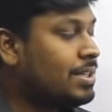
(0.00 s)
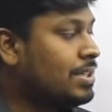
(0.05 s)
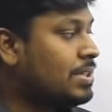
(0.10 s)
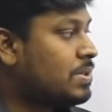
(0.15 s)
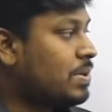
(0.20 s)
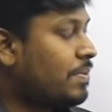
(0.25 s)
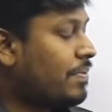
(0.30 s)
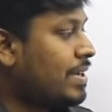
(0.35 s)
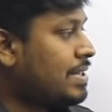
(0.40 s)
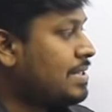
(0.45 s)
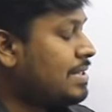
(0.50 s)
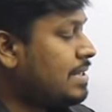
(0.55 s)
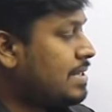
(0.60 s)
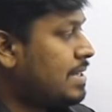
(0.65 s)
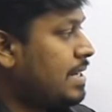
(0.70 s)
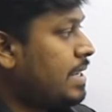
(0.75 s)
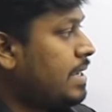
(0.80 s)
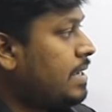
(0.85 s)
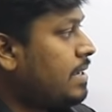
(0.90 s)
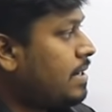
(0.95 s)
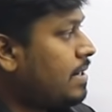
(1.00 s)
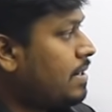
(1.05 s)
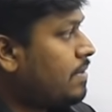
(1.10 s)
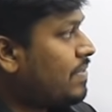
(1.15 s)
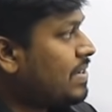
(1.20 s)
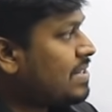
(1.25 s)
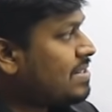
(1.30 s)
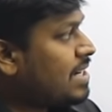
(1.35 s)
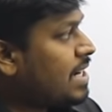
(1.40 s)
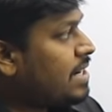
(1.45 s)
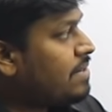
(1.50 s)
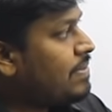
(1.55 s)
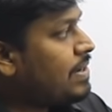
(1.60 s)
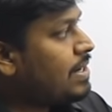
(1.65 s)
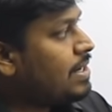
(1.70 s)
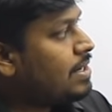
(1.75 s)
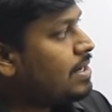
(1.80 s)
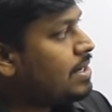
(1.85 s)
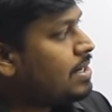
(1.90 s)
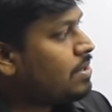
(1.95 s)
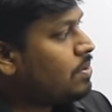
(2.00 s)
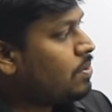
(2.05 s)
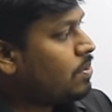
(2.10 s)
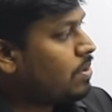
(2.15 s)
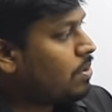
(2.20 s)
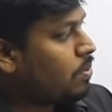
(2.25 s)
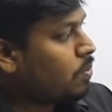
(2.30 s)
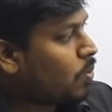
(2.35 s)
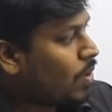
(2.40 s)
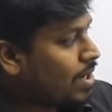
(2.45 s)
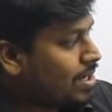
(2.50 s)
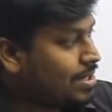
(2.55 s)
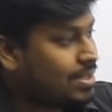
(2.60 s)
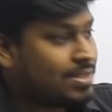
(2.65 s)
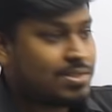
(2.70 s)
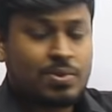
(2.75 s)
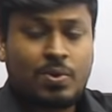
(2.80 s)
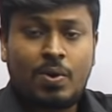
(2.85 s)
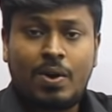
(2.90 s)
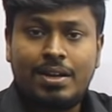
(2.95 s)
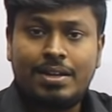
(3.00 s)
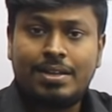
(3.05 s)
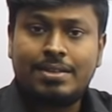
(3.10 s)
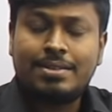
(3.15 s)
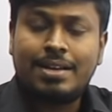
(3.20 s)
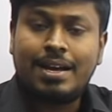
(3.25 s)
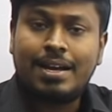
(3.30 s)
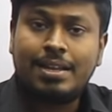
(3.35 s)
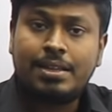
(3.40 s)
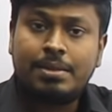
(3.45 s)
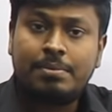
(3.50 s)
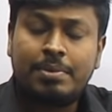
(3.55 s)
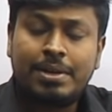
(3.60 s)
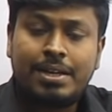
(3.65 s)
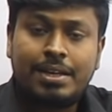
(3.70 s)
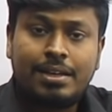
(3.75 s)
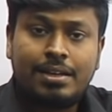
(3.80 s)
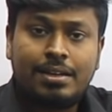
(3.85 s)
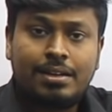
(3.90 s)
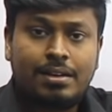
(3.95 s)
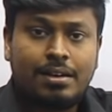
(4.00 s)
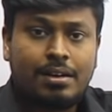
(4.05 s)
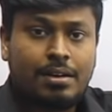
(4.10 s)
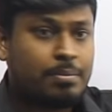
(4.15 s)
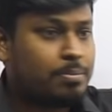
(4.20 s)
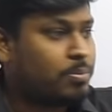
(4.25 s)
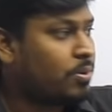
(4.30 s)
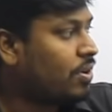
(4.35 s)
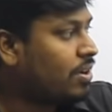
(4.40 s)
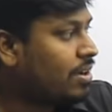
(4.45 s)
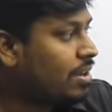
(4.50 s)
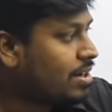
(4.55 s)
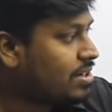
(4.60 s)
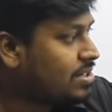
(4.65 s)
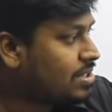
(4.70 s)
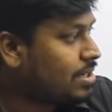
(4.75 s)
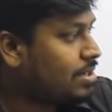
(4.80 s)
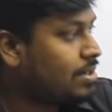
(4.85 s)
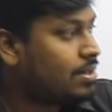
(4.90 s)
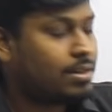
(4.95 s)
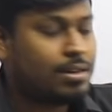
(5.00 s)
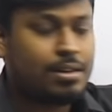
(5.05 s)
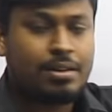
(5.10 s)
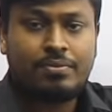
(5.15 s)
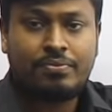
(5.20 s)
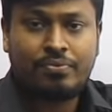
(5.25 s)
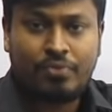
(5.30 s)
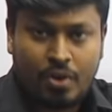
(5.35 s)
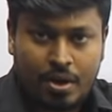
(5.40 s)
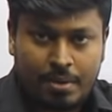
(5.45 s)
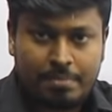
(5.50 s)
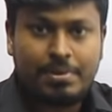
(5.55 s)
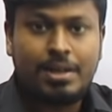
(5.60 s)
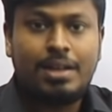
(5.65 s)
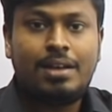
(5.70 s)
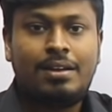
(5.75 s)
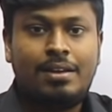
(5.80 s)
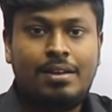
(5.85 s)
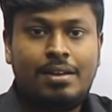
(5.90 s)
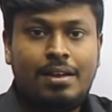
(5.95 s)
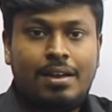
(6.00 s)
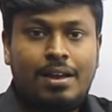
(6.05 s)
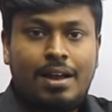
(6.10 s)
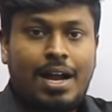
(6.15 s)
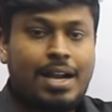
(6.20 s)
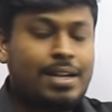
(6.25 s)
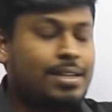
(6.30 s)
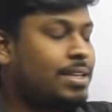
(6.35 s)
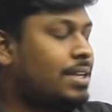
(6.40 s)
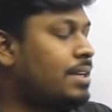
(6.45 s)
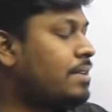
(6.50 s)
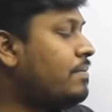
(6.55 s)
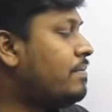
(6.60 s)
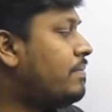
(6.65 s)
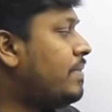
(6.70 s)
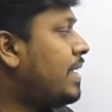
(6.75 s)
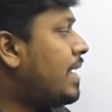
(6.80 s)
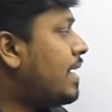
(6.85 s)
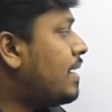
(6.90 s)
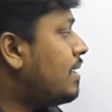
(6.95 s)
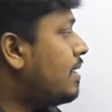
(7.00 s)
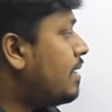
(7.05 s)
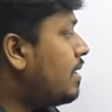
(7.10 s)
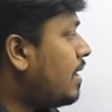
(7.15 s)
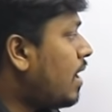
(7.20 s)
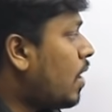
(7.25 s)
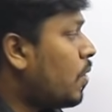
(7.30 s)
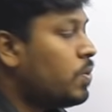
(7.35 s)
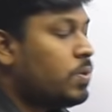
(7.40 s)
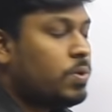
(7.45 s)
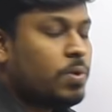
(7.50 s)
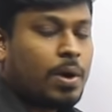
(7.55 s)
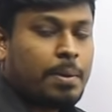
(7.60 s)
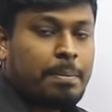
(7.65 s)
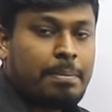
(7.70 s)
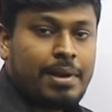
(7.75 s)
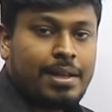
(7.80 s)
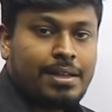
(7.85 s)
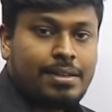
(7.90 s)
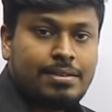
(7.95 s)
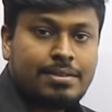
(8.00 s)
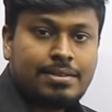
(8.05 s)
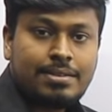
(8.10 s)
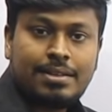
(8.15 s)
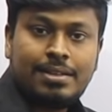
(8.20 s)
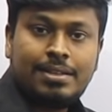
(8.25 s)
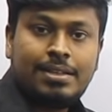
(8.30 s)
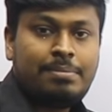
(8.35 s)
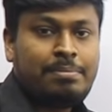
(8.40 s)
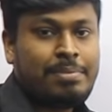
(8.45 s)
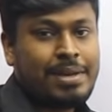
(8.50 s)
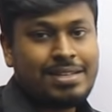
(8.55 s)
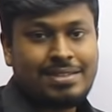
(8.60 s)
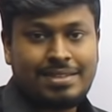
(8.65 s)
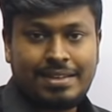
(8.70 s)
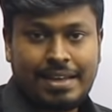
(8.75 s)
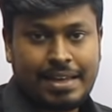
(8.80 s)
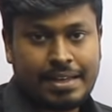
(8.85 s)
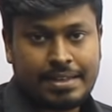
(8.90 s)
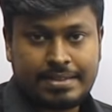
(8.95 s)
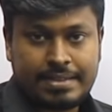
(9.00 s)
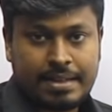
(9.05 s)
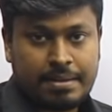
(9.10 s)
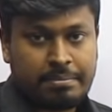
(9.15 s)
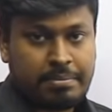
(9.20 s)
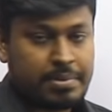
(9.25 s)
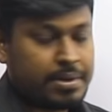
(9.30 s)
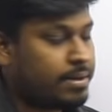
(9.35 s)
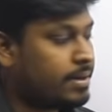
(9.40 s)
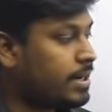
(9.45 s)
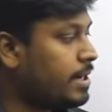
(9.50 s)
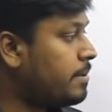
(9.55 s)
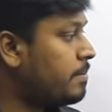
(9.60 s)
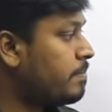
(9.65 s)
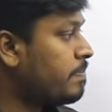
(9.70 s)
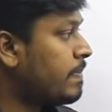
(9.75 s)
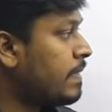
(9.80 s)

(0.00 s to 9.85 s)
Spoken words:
So friends, listen here. First, let me learn what is called as arithmetic progression formula, and then we can learn how to apply this in the basic example, right?